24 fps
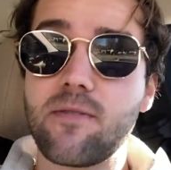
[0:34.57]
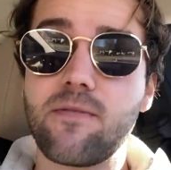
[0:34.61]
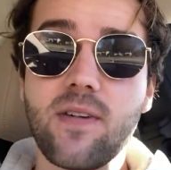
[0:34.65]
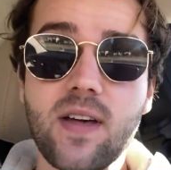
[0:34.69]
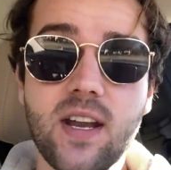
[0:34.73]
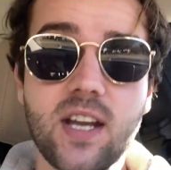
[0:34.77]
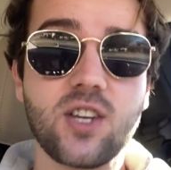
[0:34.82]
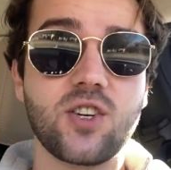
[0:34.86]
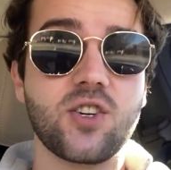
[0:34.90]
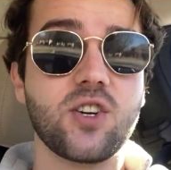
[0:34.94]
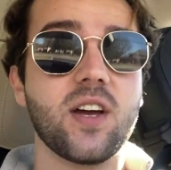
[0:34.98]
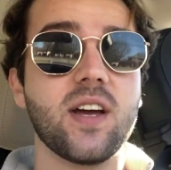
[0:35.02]

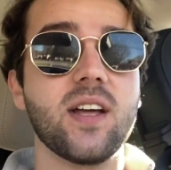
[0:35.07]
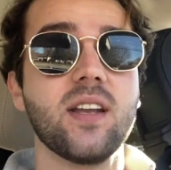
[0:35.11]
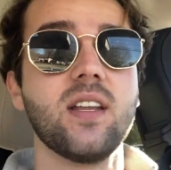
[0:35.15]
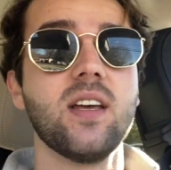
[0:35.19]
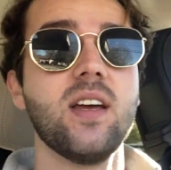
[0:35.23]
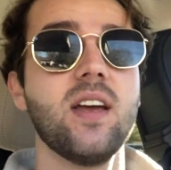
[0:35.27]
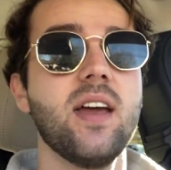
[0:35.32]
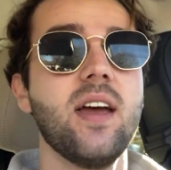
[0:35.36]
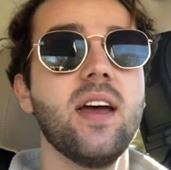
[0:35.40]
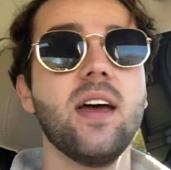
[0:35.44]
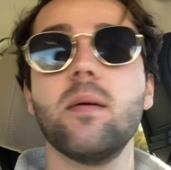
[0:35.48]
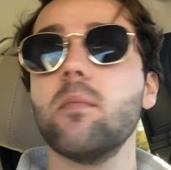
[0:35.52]
finish it.
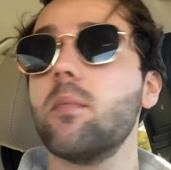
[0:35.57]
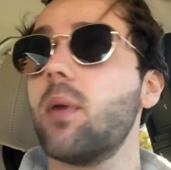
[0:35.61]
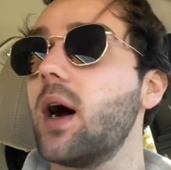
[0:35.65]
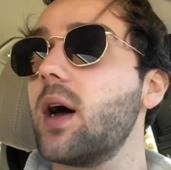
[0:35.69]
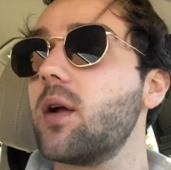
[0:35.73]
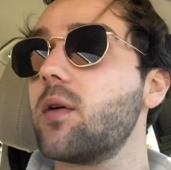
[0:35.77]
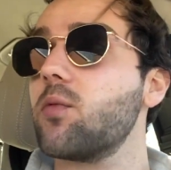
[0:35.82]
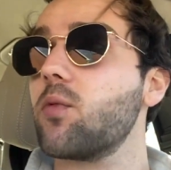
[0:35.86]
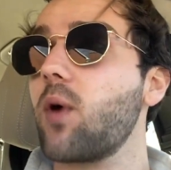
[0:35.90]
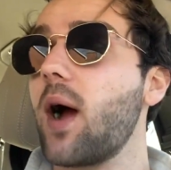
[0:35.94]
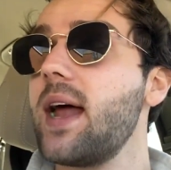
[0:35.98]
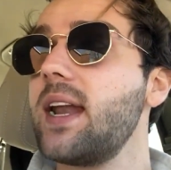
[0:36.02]

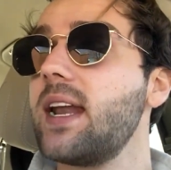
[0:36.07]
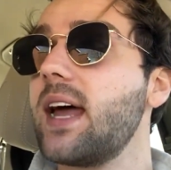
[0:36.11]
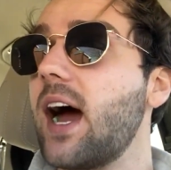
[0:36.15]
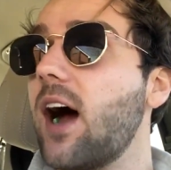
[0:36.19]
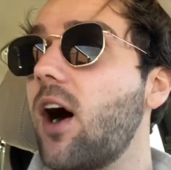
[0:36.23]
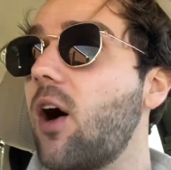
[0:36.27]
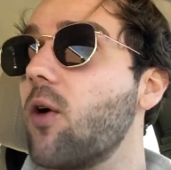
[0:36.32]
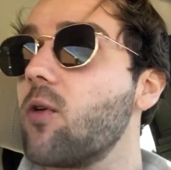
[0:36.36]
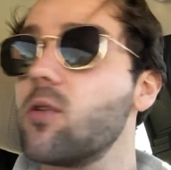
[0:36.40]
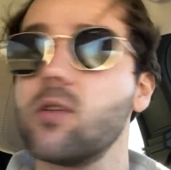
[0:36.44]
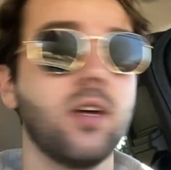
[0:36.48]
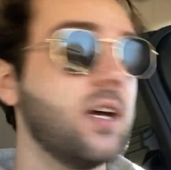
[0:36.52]
But right
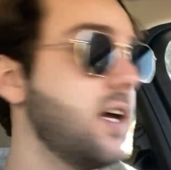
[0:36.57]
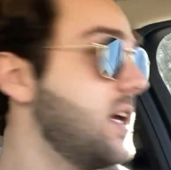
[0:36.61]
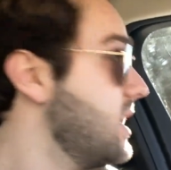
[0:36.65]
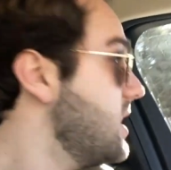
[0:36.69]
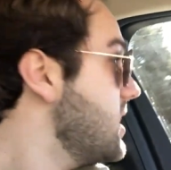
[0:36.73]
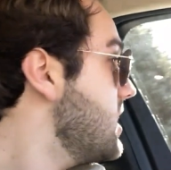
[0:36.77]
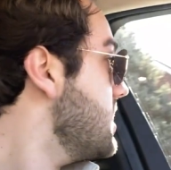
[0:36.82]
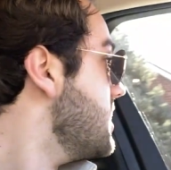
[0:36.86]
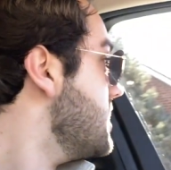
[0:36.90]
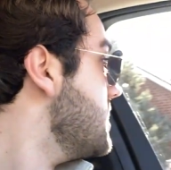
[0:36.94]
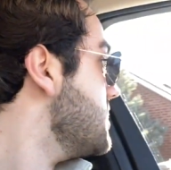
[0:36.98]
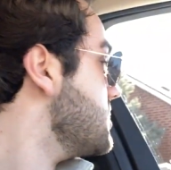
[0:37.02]
now, it
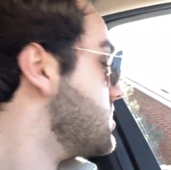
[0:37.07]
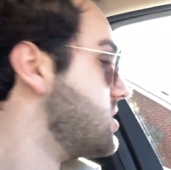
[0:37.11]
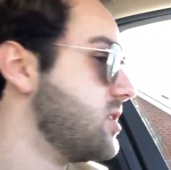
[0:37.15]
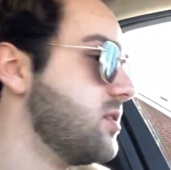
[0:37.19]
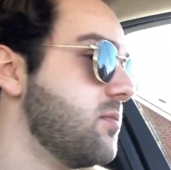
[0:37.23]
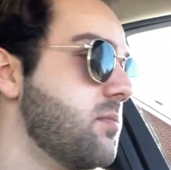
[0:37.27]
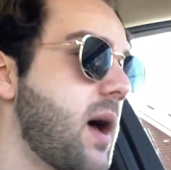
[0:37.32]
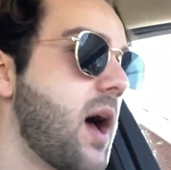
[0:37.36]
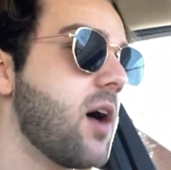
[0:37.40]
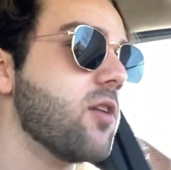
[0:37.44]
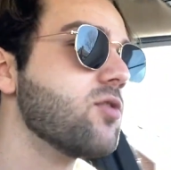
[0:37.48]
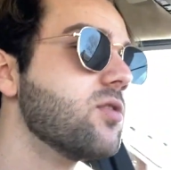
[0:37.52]
is
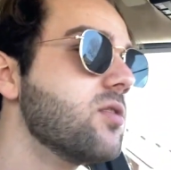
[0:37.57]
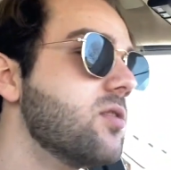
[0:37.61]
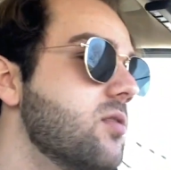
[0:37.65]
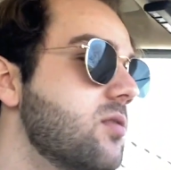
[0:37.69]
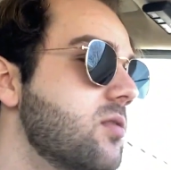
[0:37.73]
about